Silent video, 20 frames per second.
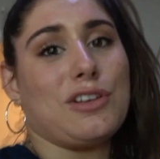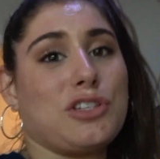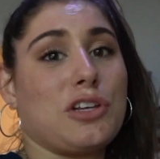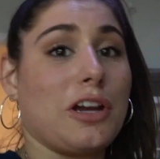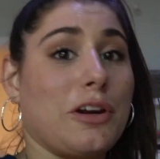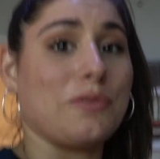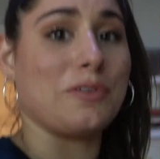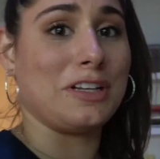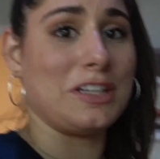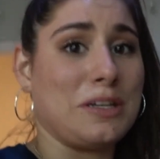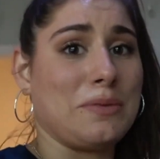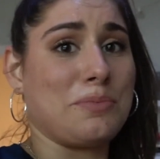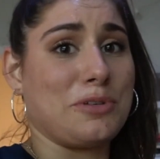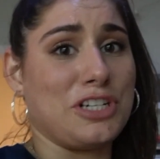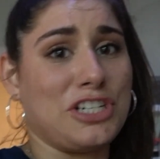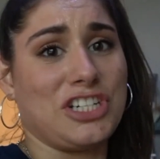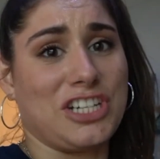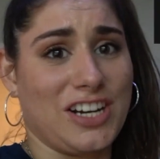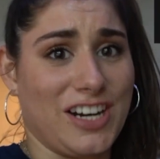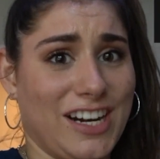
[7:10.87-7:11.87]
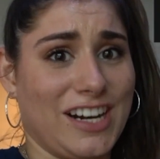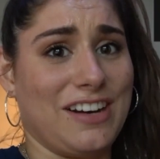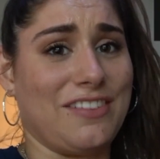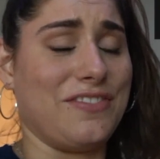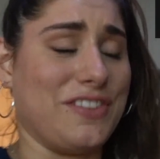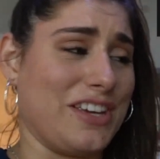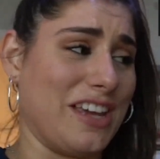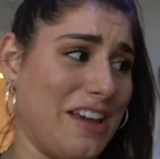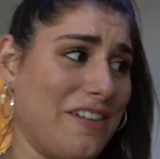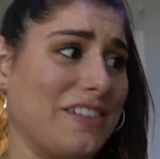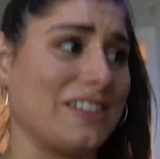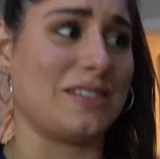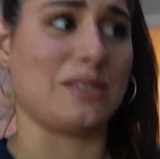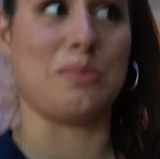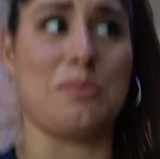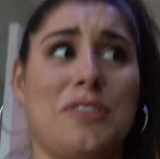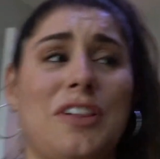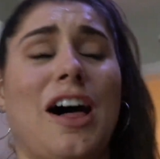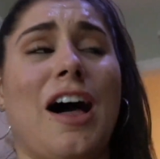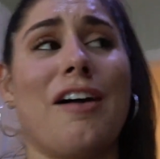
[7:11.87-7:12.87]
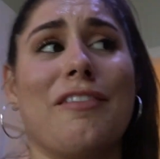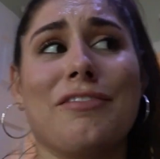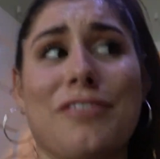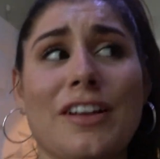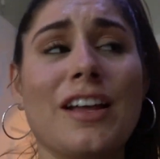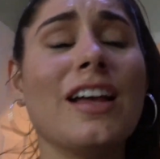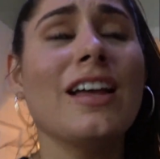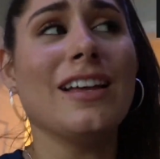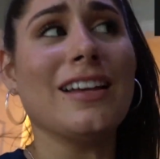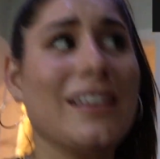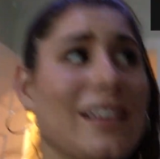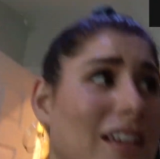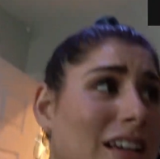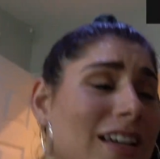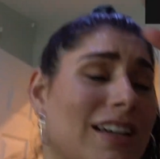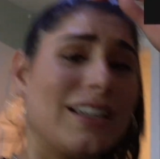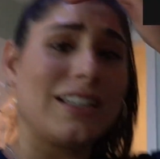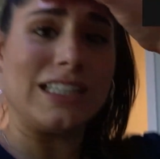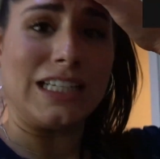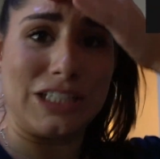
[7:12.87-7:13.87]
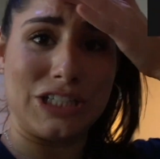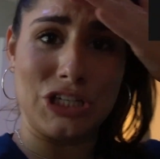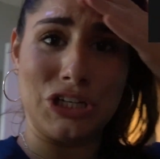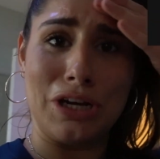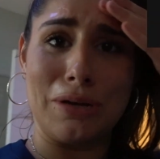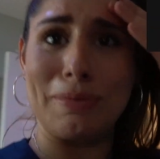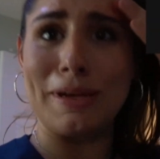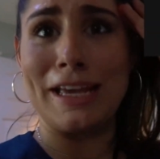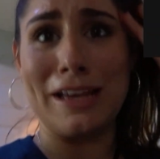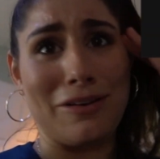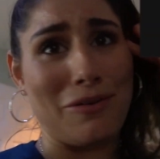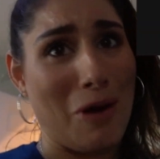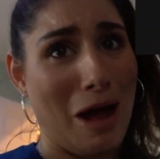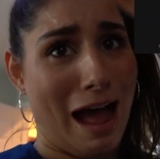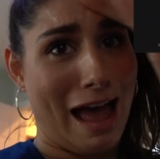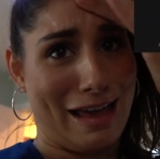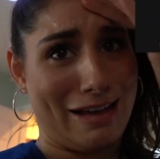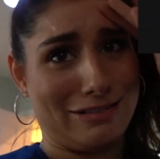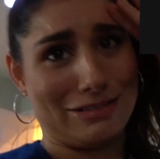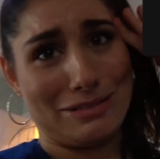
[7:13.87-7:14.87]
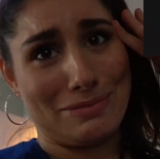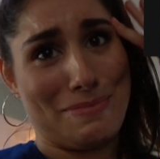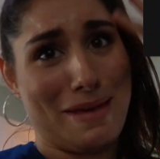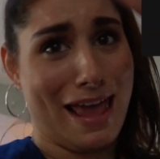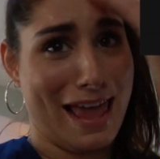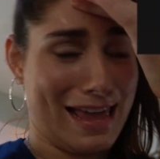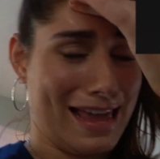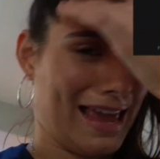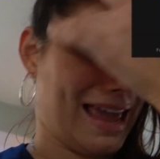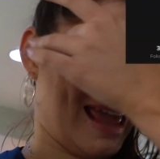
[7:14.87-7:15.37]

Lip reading: so I'd really appreciate it if you gave it some love because it took me a while to make